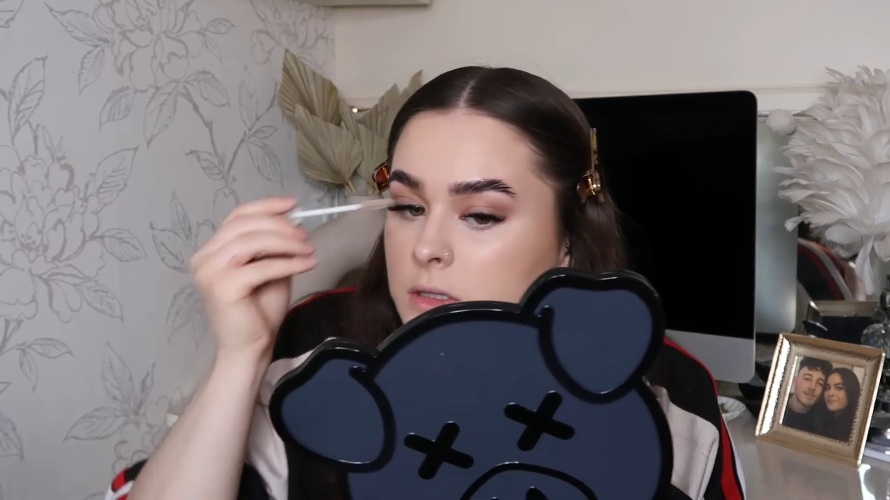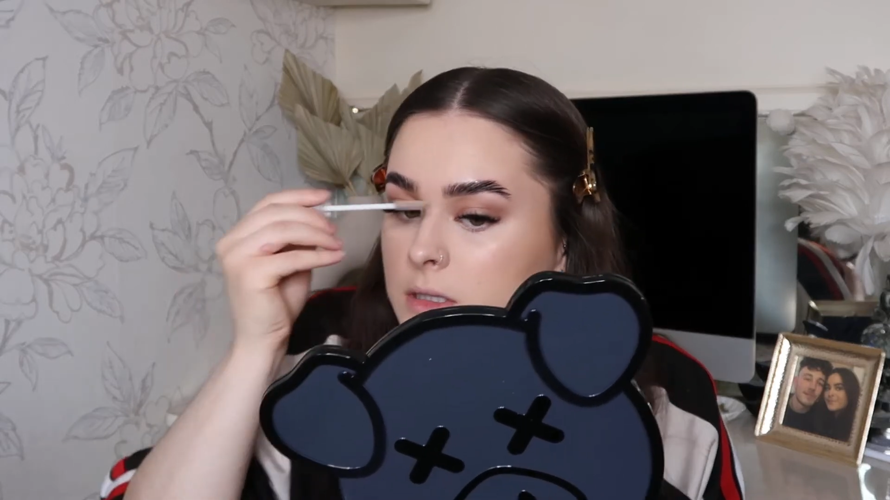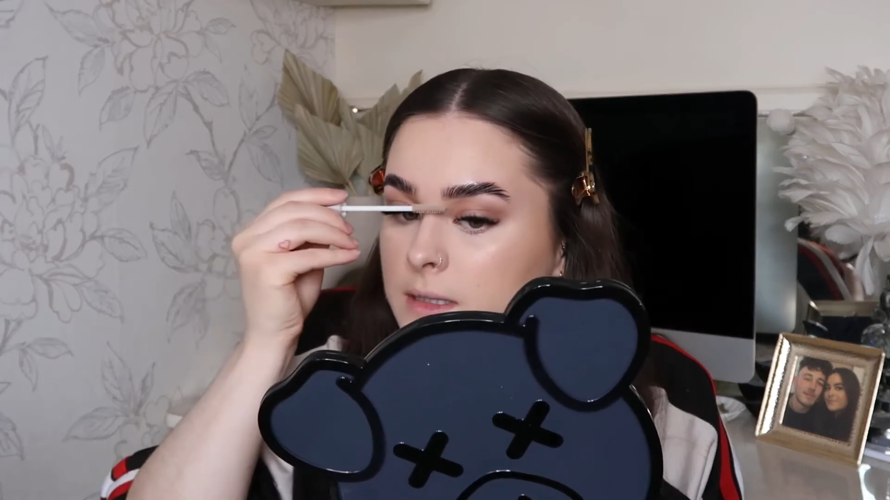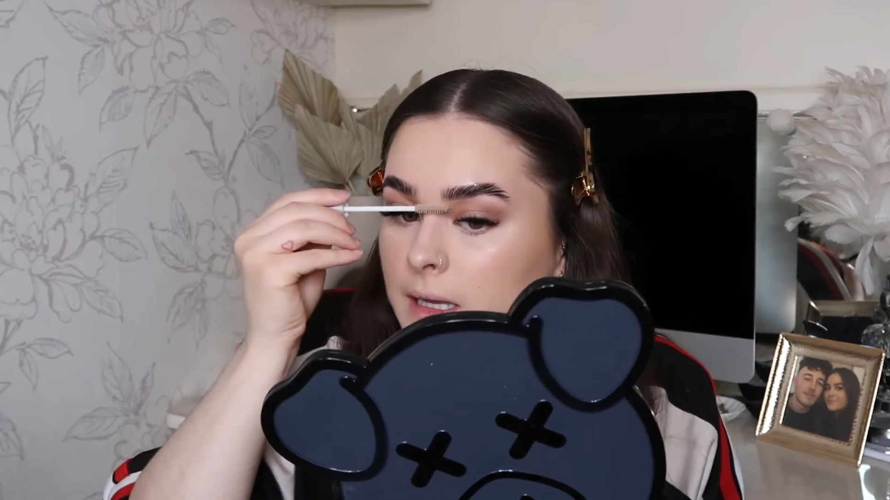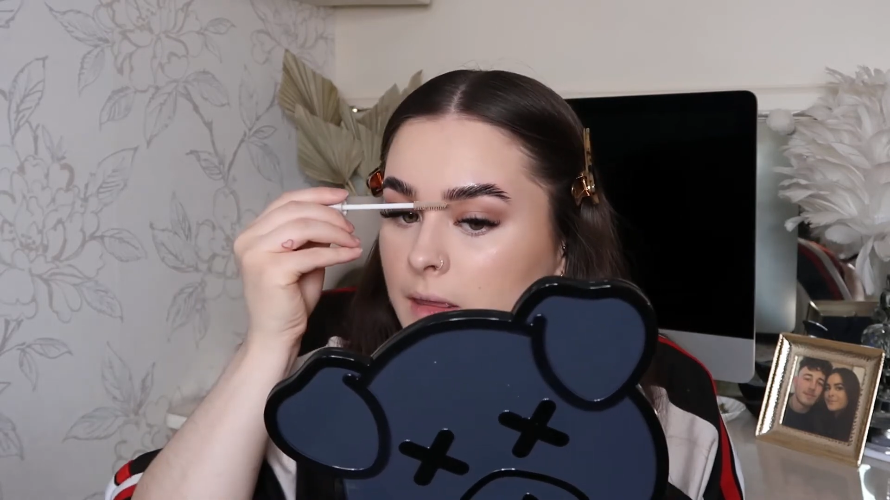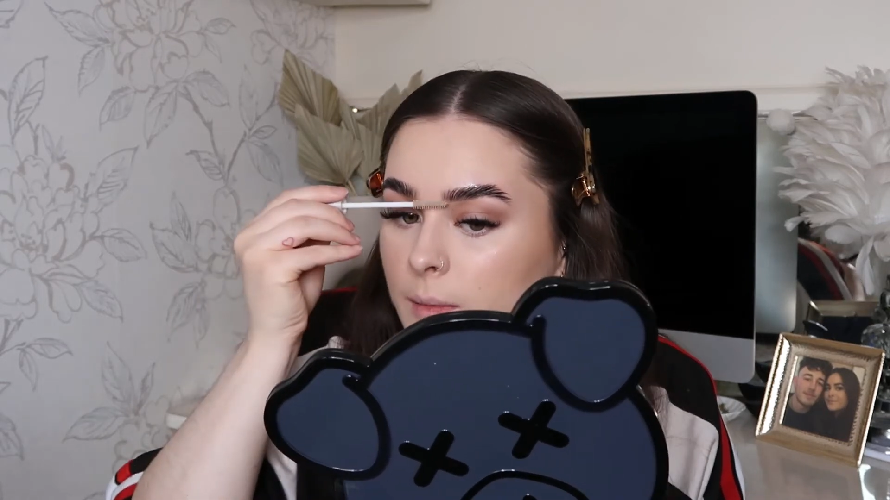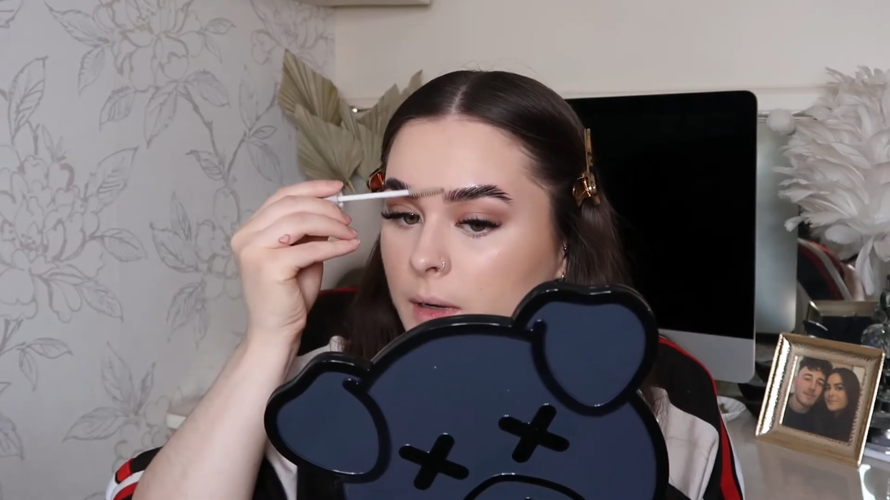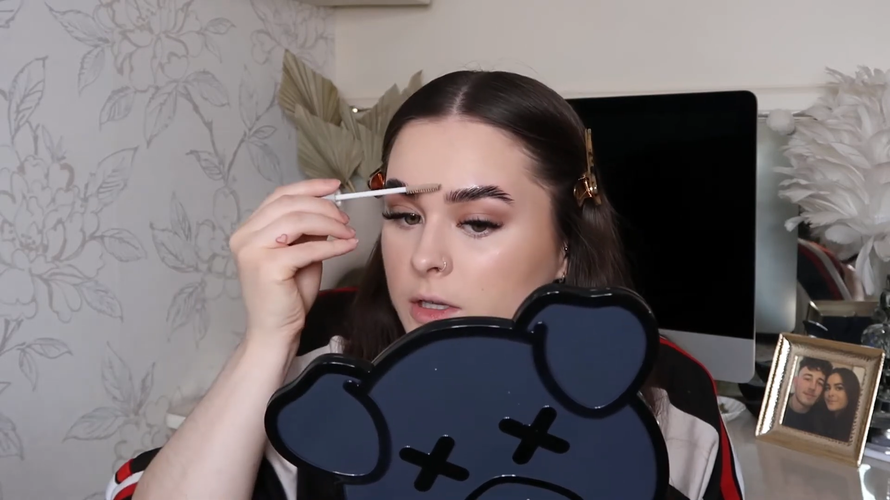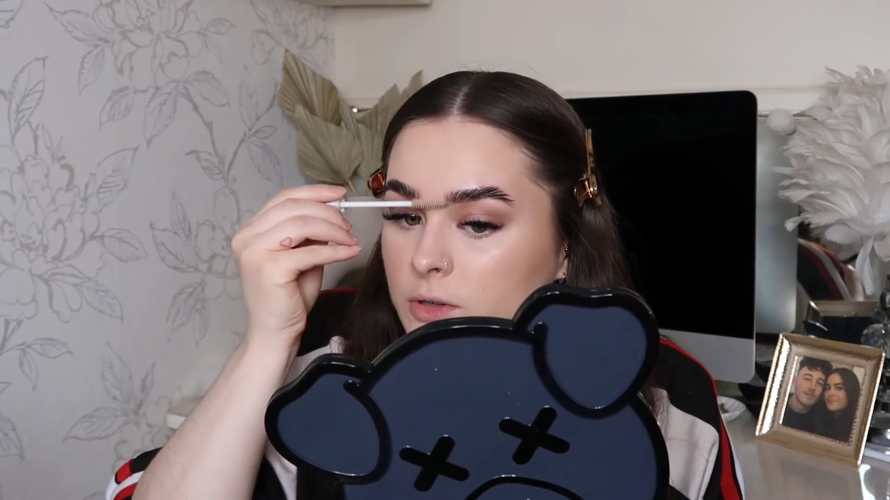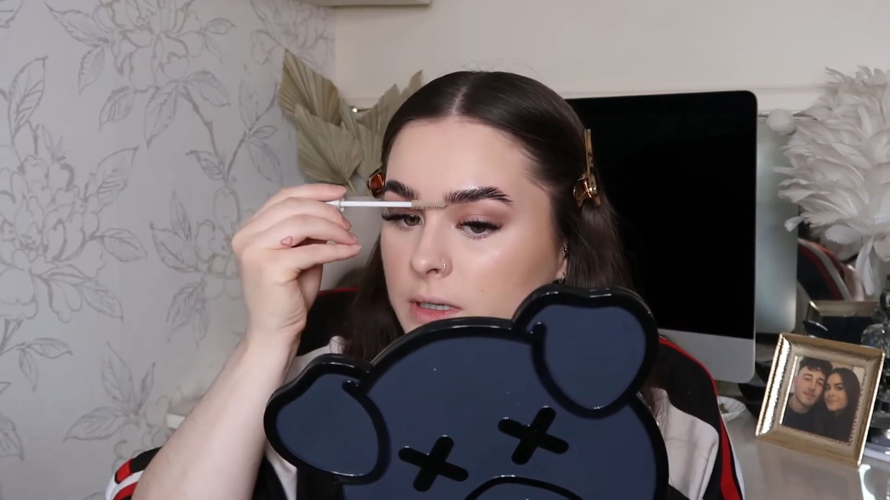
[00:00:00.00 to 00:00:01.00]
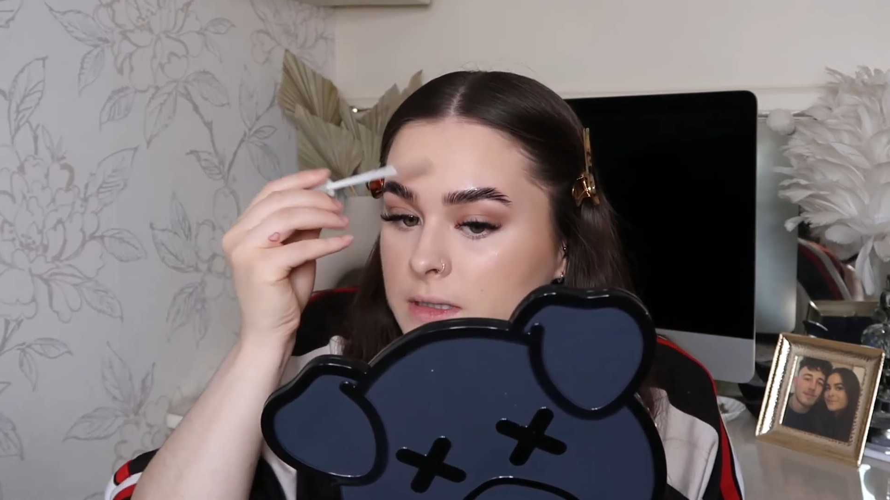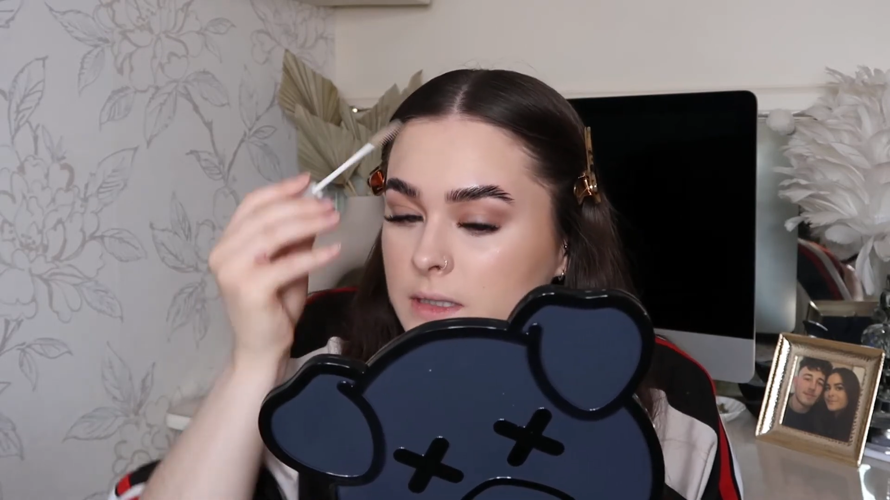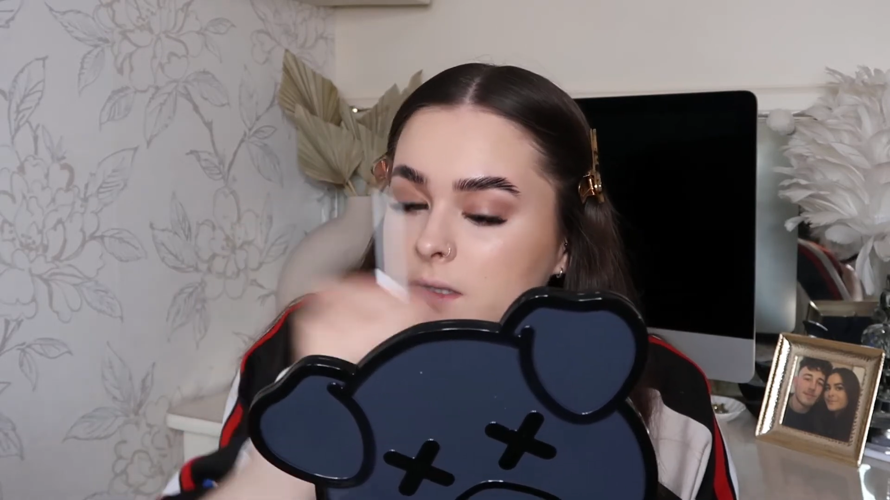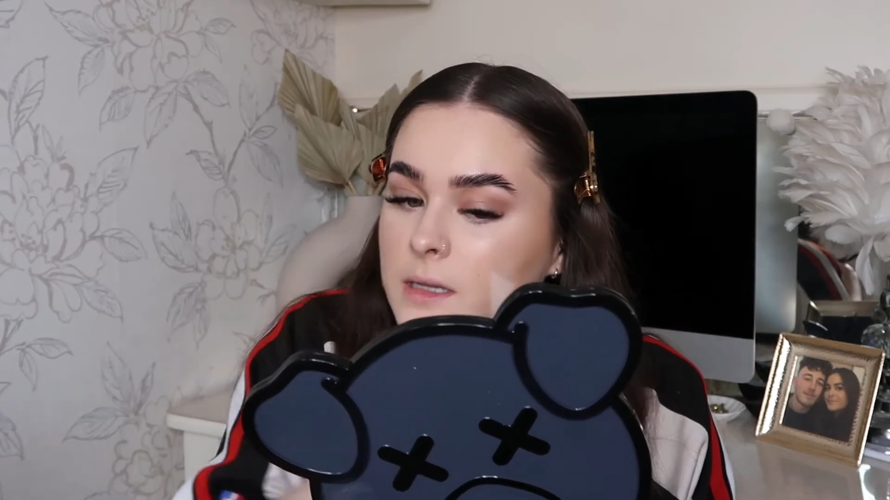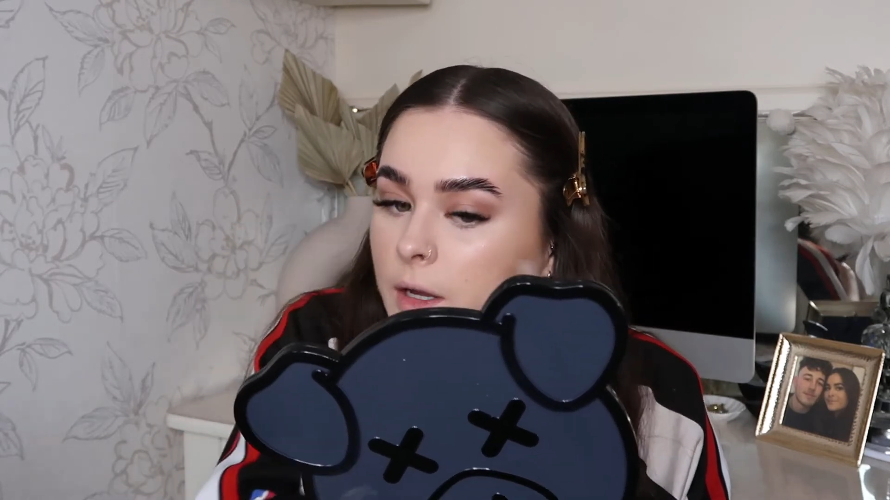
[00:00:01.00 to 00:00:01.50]
just to keep them
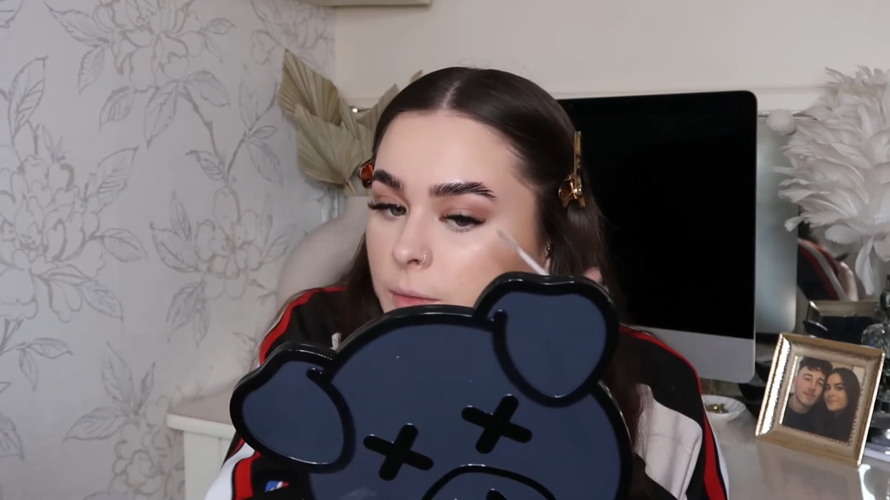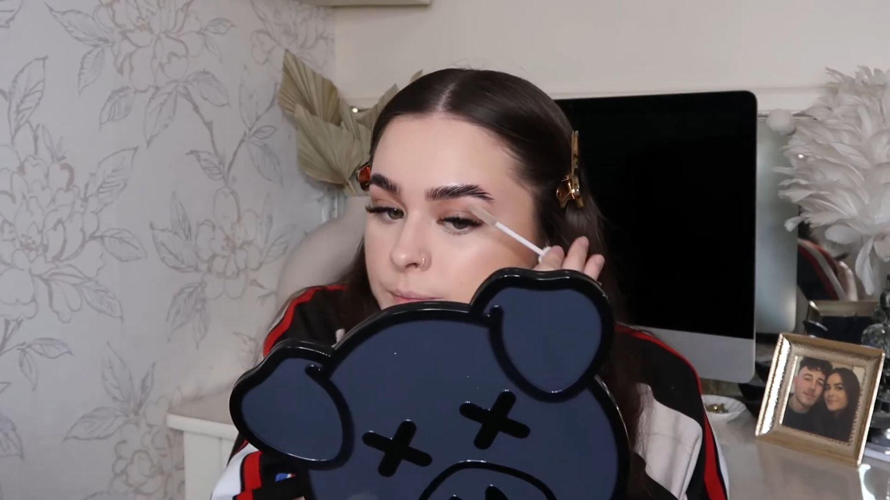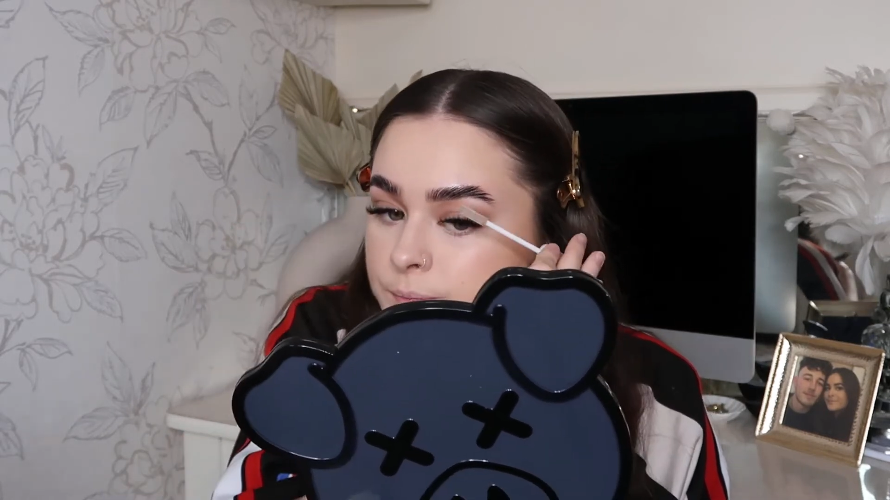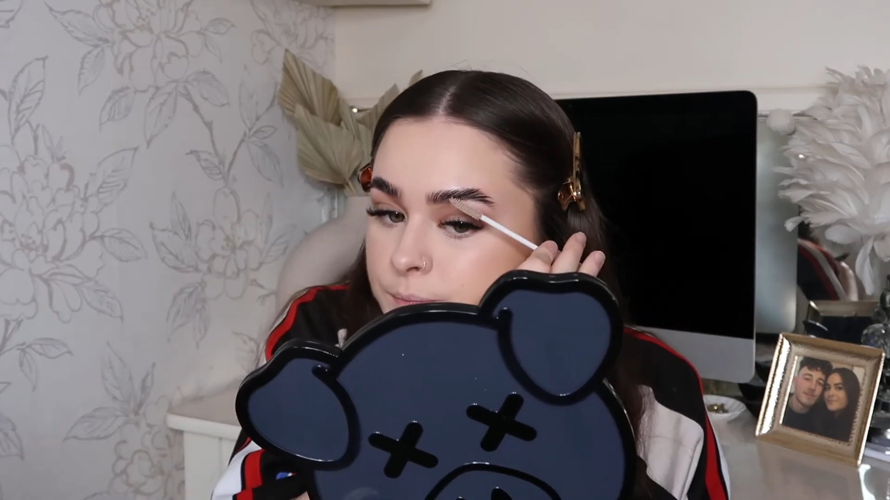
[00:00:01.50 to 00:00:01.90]
hydrated, so